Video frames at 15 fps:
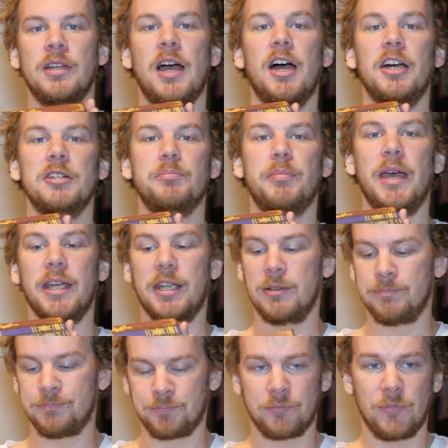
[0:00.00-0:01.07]
Heartbreak,
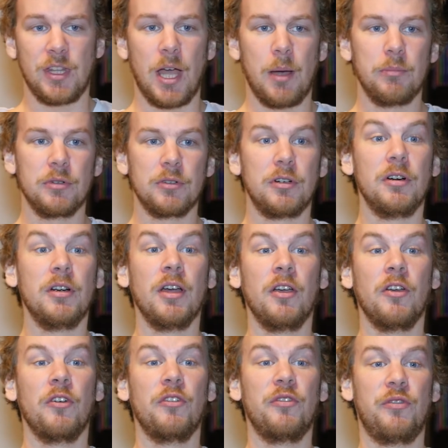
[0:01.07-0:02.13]
number
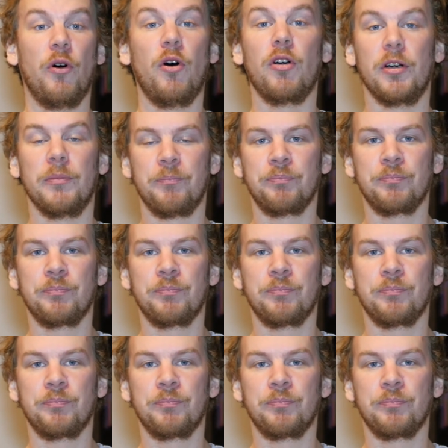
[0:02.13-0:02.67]
4.